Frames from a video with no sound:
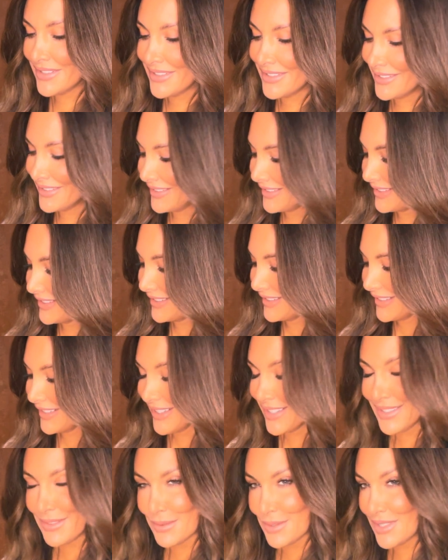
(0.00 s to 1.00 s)
and
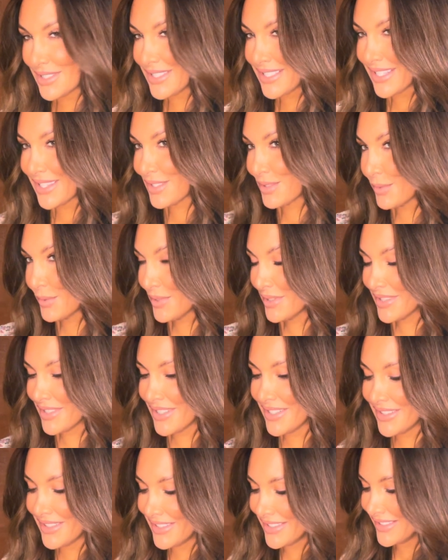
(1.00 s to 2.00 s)
I'll just say this one's
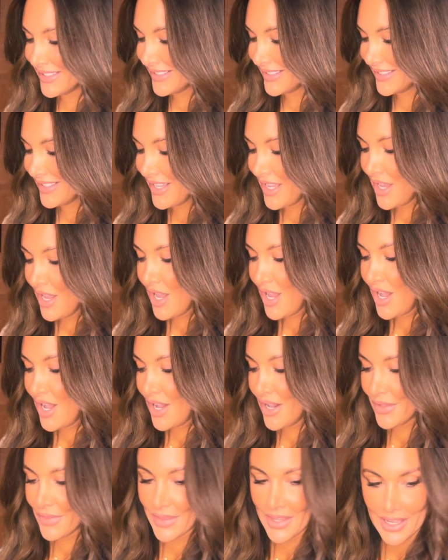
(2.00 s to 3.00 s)
on
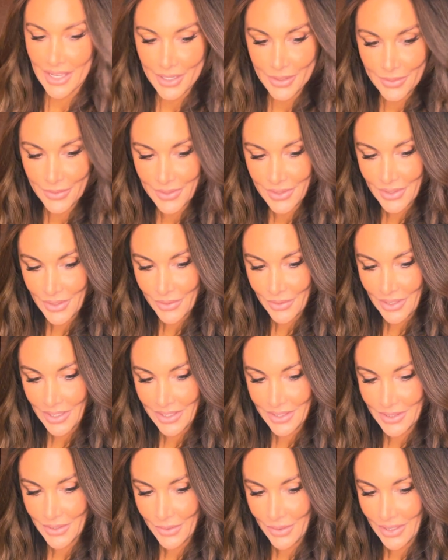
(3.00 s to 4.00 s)
the house. Okay,
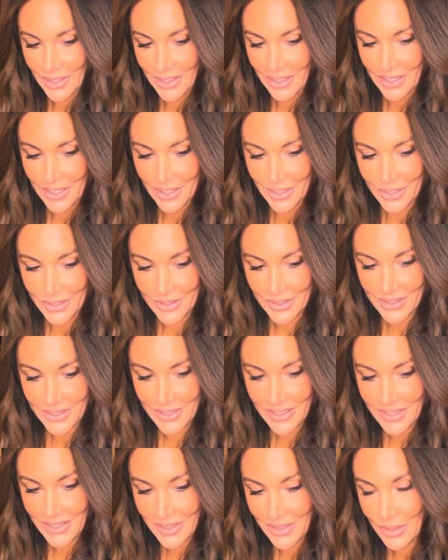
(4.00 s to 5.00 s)
so here's
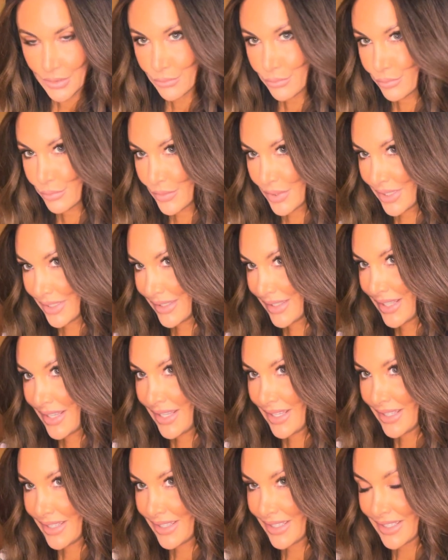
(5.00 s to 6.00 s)

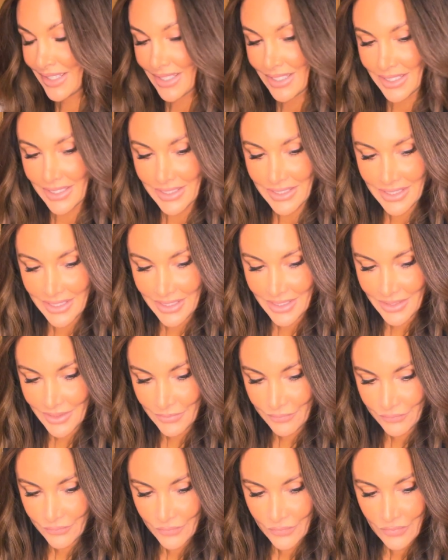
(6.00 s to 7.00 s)
the guillotine,
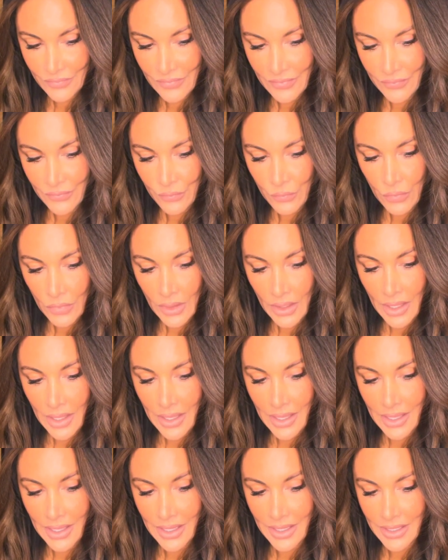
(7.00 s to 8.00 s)

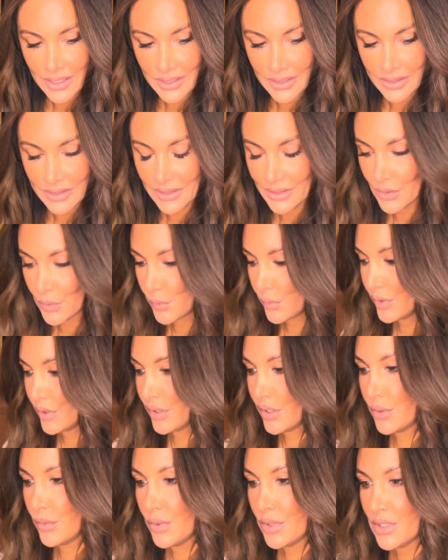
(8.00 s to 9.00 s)
and what you're
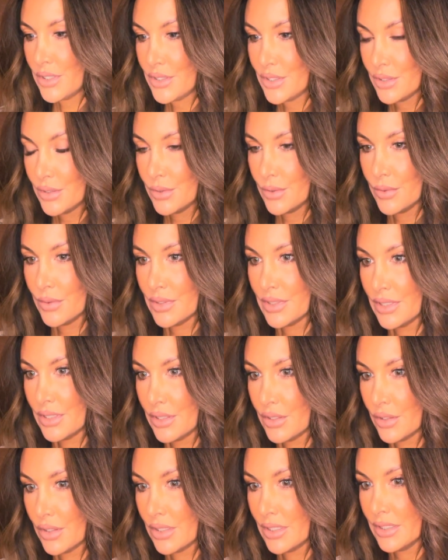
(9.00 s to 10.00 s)
gonna want to do is
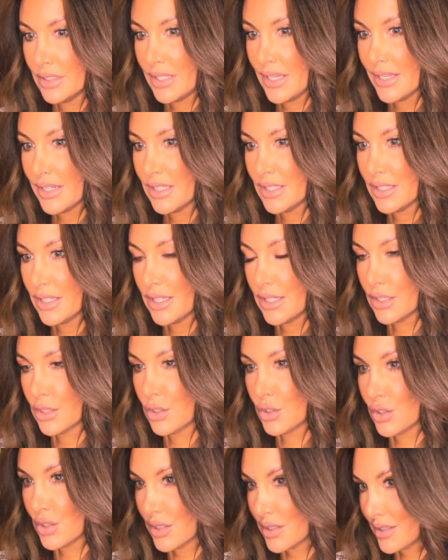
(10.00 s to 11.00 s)
you're gonna line it
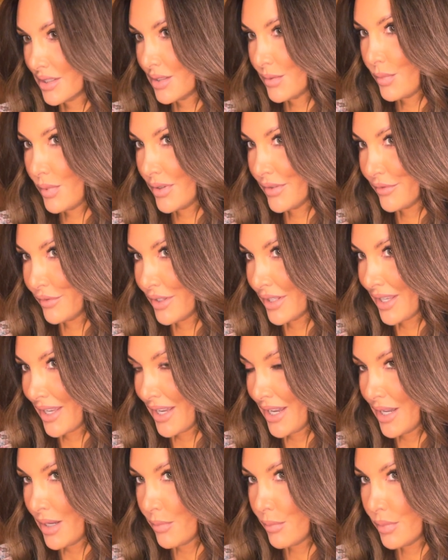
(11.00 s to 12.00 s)
just above the
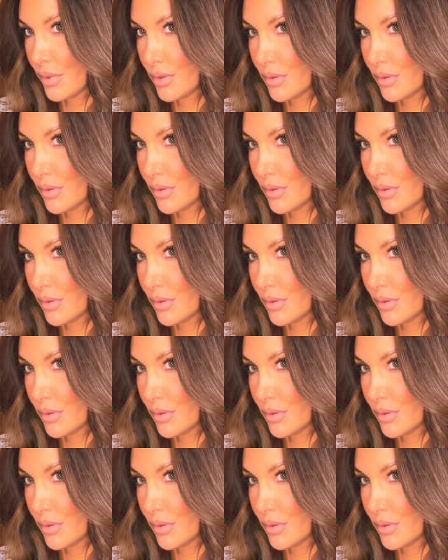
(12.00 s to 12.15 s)
cap,